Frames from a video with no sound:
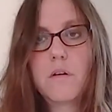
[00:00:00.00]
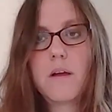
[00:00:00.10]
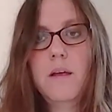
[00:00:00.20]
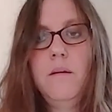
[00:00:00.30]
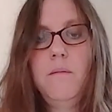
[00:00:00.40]

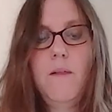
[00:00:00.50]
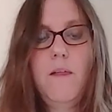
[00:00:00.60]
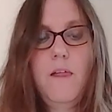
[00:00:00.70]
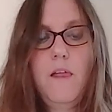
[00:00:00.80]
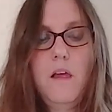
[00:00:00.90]
Okay.
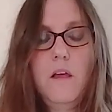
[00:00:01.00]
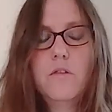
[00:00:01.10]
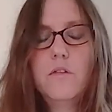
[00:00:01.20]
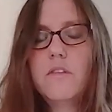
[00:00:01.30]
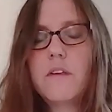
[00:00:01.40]

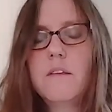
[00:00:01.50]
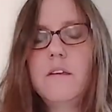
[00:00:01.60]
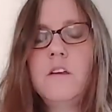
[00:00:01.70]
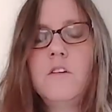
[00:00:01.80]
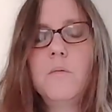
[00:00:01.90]
So just
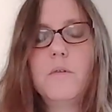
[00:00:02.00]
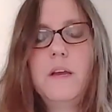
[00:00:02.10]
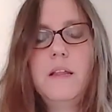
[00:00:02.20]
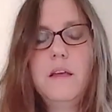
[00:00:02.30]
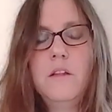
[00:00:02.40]
continue to
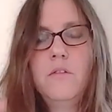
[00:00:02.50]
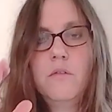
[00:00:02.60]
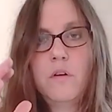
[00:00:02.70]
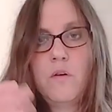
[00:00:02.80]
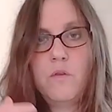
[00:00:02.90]
breathe in through
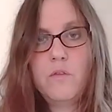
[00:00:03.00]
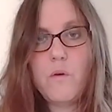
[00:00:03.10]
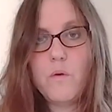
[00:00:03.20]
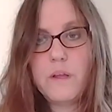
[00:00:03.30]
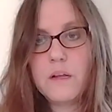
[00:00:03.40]
our nose,
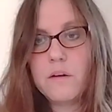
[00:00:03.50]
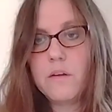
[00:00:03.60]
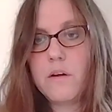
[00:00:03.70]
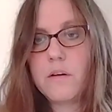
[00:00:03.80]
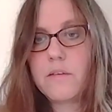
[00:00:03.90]
holding in our
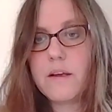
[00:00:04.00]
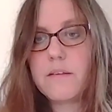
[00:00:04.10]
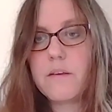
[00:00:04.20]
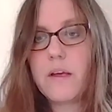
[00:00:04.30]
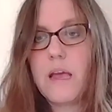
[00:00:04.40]
lungs,
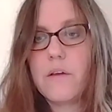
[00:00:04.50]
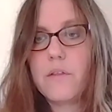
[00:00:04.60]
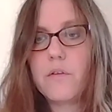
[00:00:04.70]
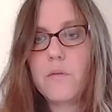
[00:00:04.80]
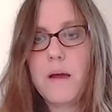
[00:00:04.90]
exhaling out
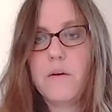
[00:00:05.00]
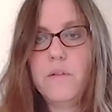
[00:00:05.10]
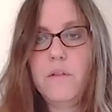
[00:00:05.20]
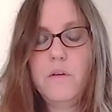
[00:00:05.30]
through our mouth.